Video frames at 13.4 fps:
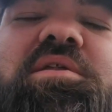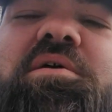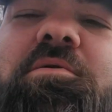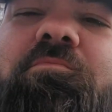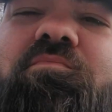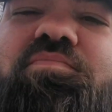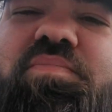
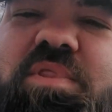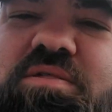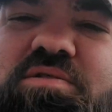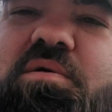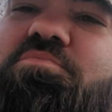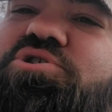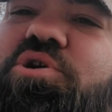done.
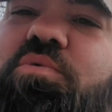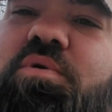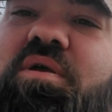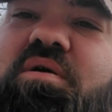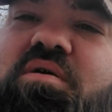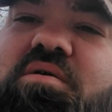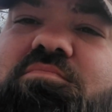So I'm going to show you where they
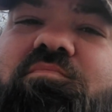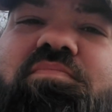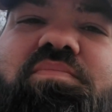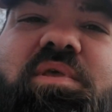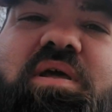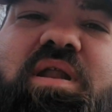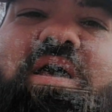are
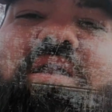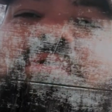and how to